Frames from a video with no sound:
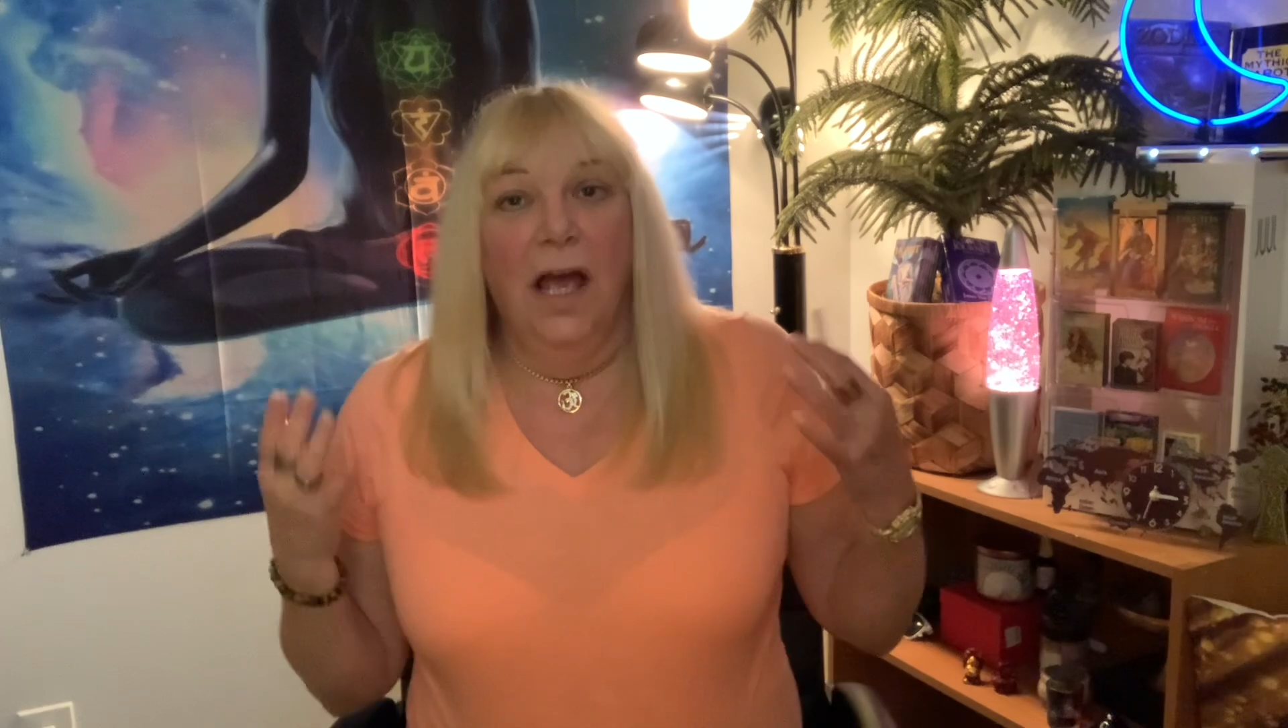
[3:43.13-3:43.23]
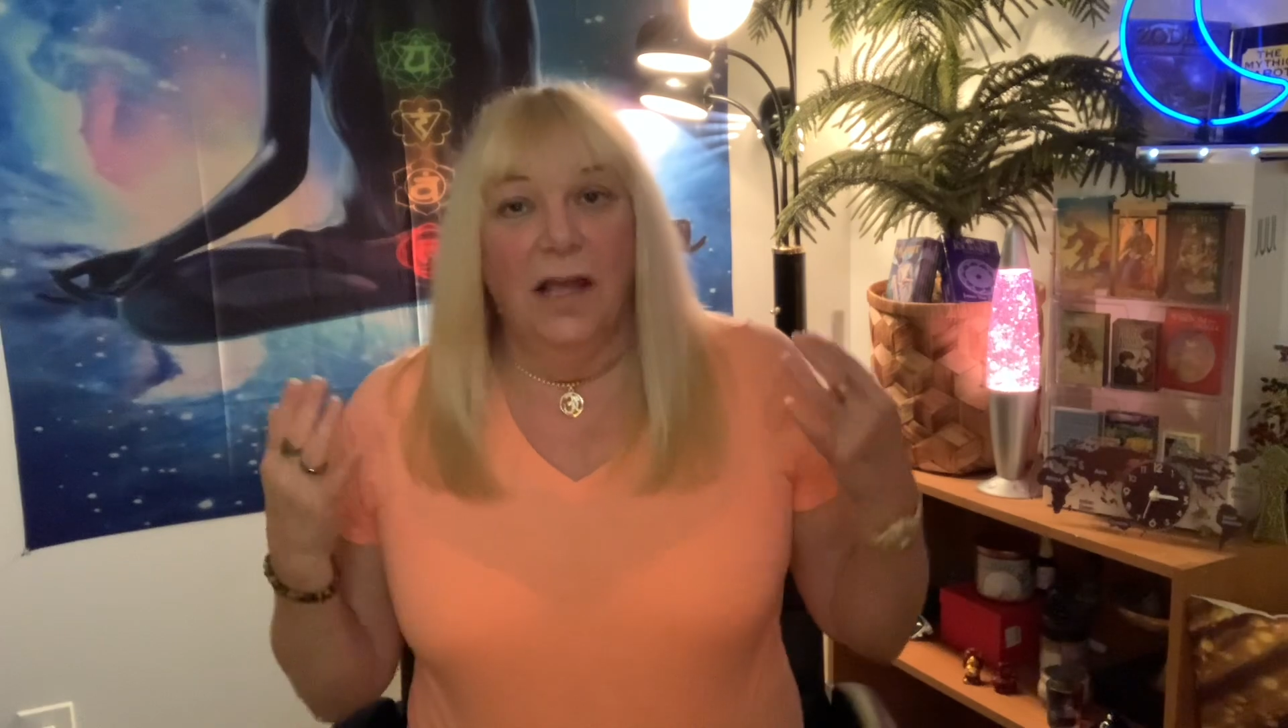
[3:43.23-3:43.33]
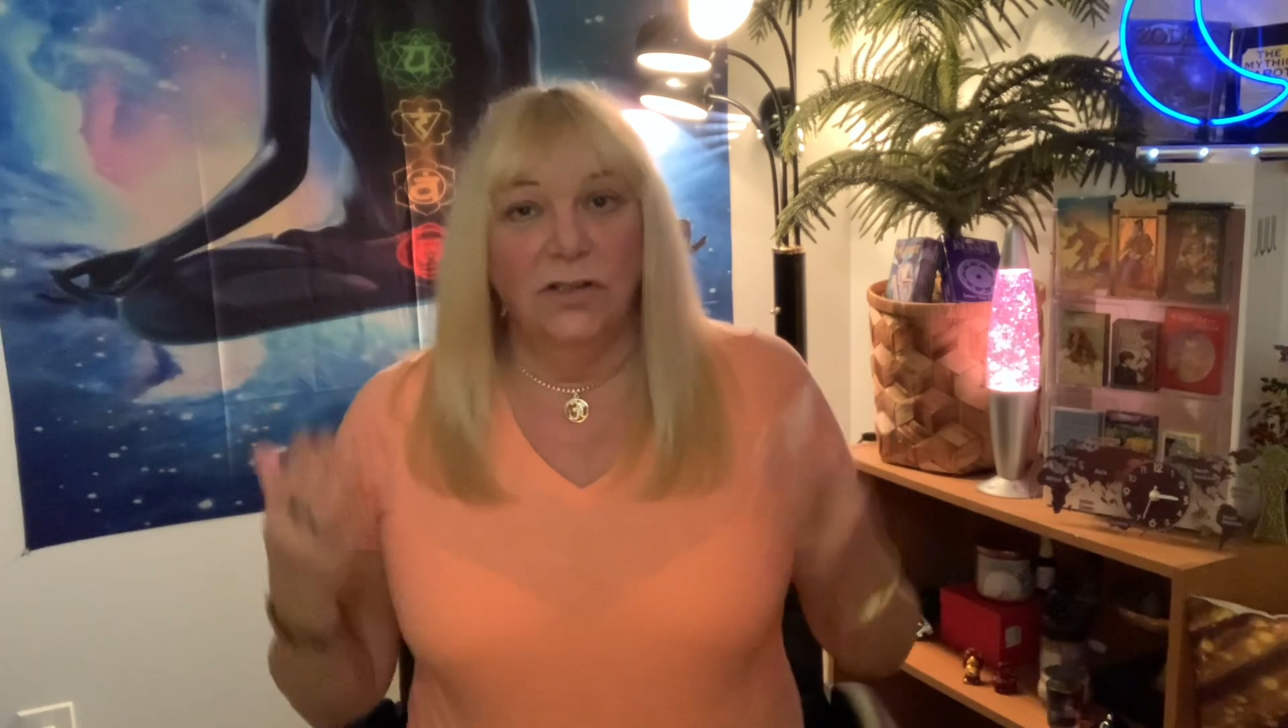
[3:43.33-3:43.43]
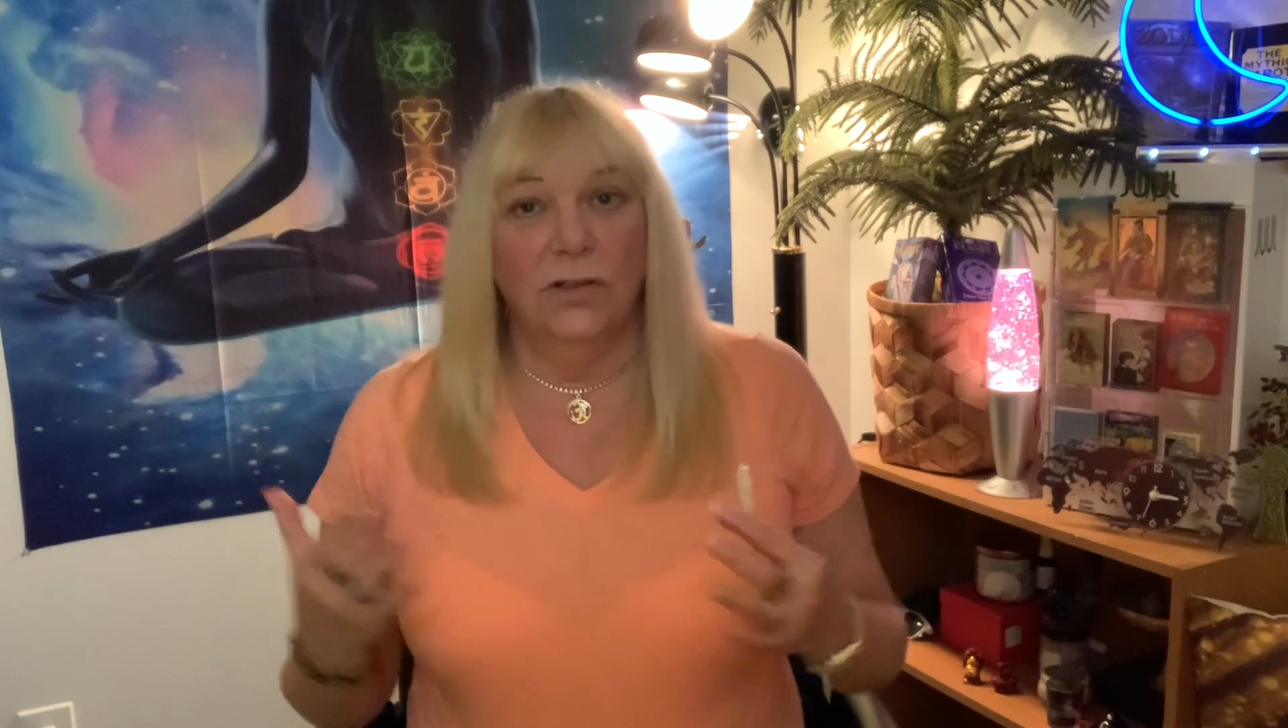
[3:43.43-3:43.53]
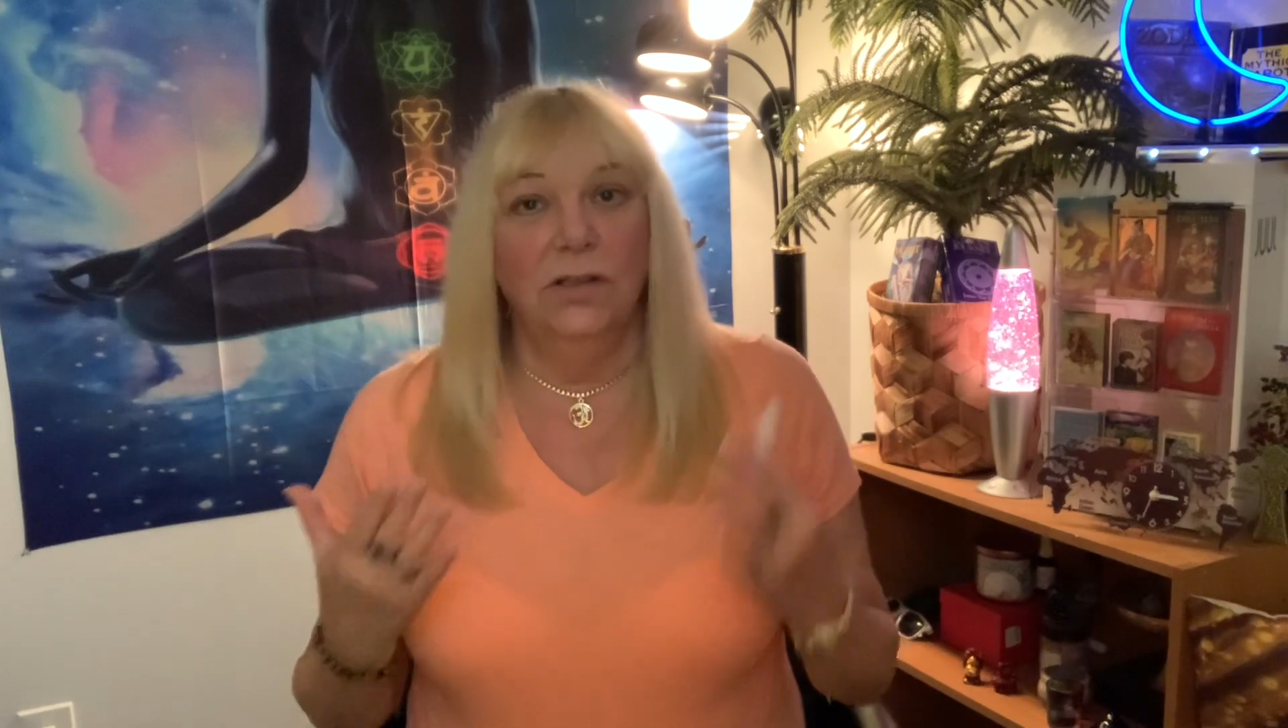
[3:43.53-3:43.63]

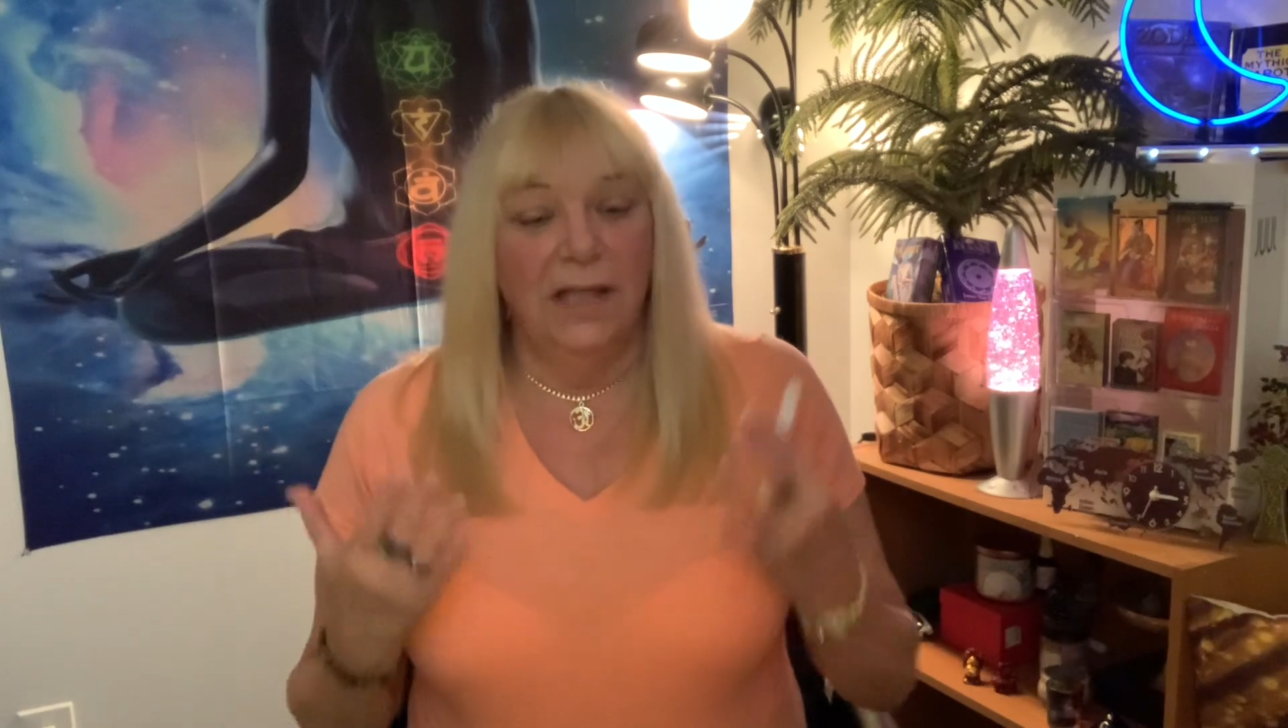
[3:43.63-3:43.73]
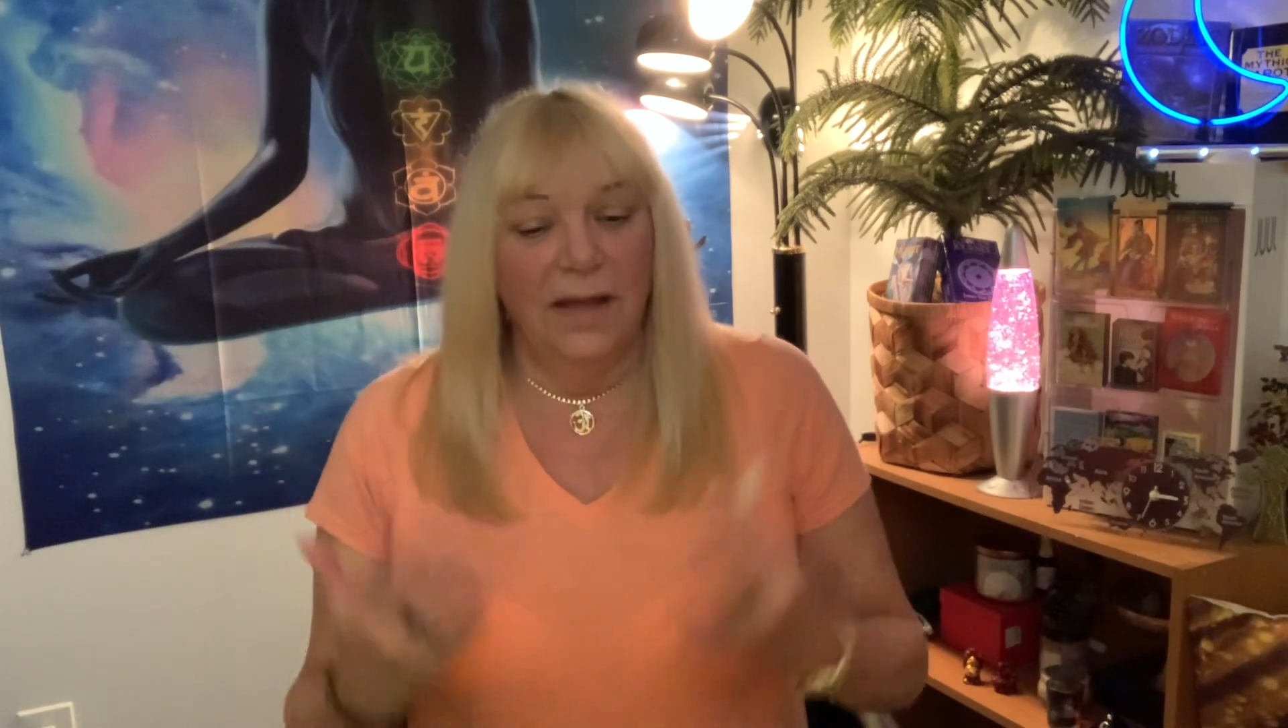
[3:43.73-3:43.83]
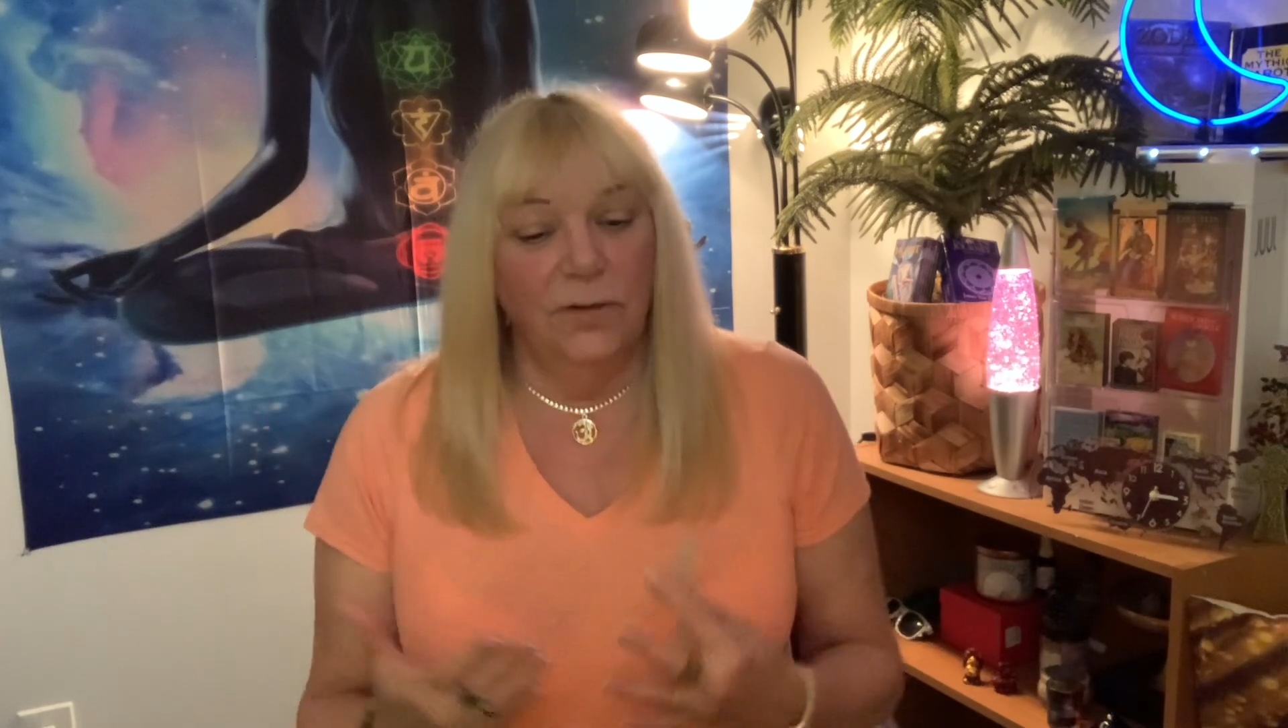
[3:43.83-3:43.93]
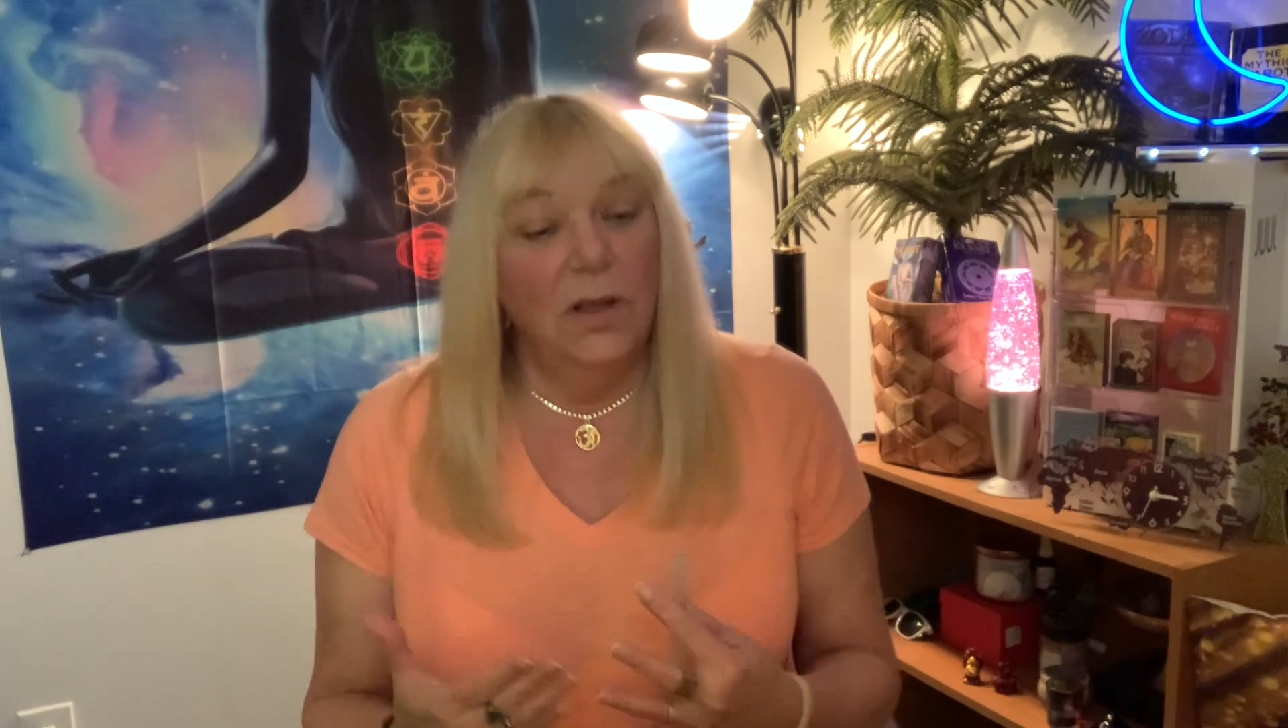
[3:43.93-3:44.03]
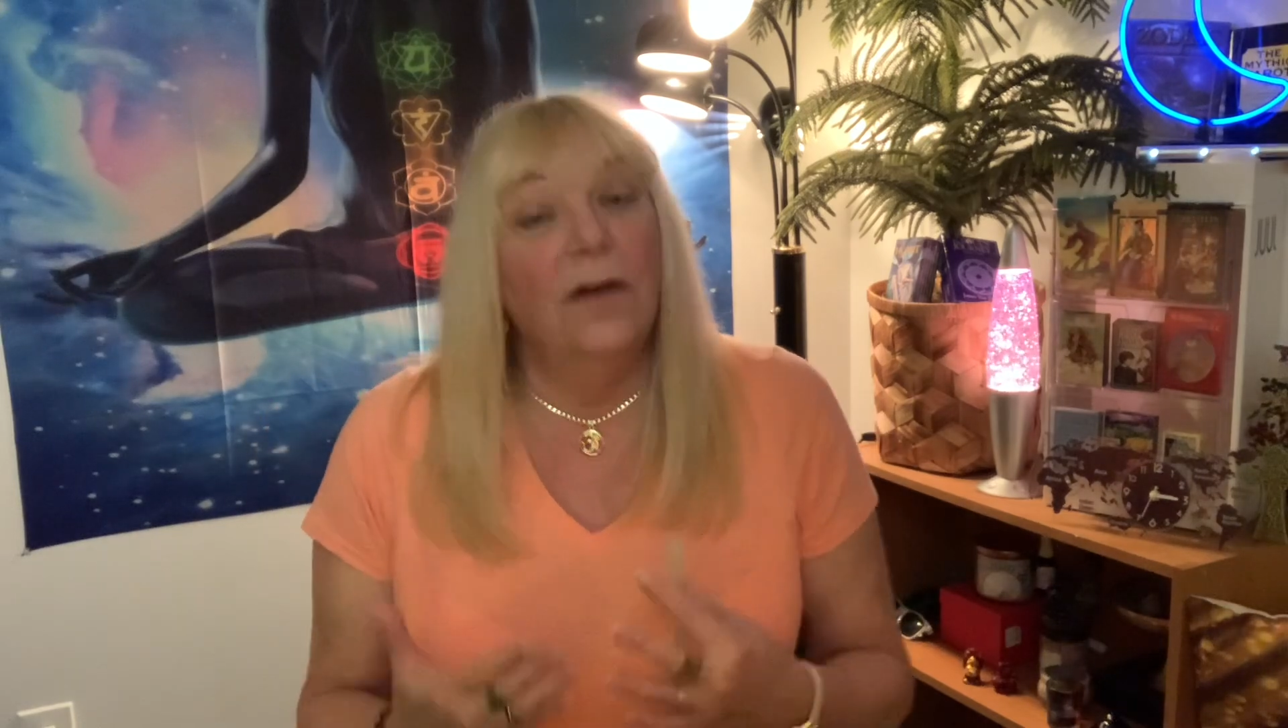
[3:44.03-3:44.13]
a certain
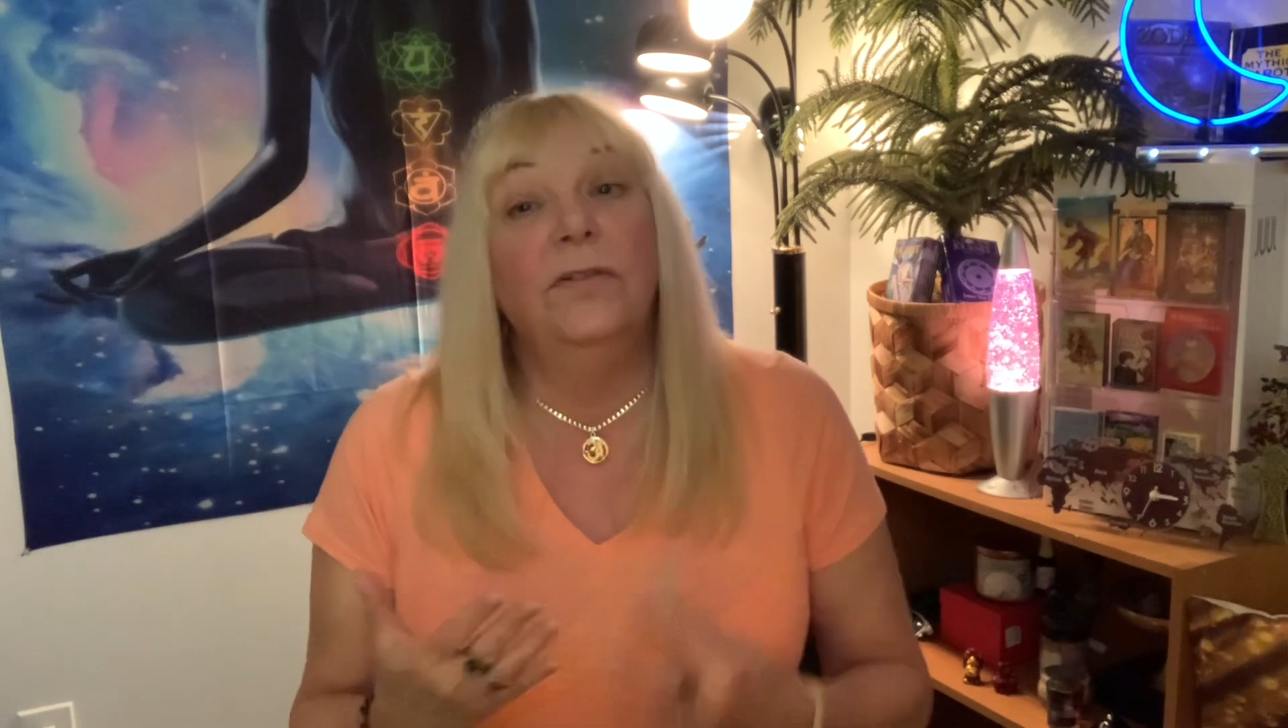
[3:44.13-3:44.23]
level of